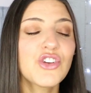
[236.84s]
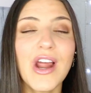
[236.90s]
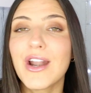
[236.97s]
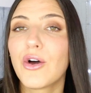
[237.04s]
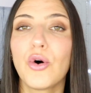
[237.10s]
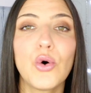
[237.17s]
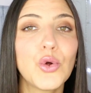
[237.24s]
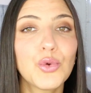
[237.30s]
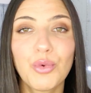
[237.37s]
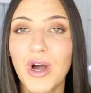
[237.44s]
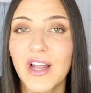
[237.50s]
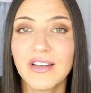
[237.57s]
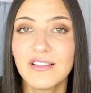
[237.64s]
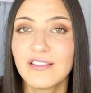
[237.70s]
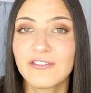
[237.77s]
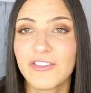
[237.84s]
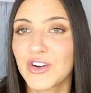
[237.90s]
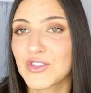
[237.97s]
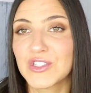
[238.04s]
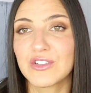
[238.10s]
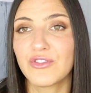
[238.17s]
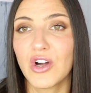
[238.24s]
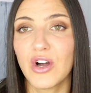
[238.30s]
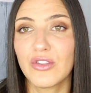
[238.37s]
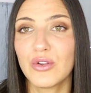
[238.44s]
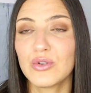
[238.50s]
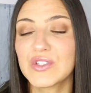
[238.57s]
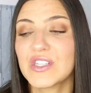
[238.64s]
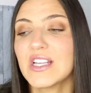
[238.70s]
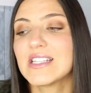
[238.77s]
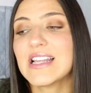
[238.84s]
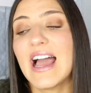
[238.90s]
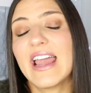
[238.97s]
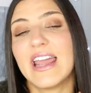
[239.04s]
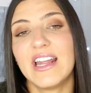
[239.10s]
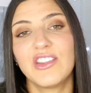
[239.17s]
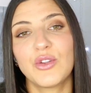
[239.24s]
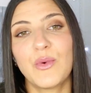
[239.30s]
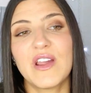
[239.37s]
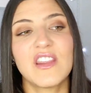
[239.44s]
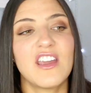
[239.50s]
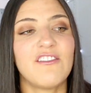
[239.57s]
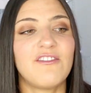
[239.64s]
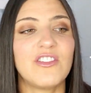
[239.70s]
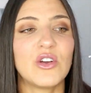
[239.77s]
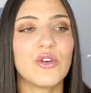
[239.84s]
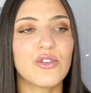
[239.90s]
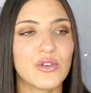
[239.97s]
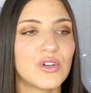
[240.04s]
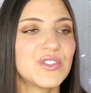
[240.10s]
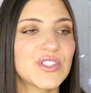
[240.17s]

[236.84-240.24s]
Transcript: trying to hold one. First of all, those things, I hate the way they feel. They're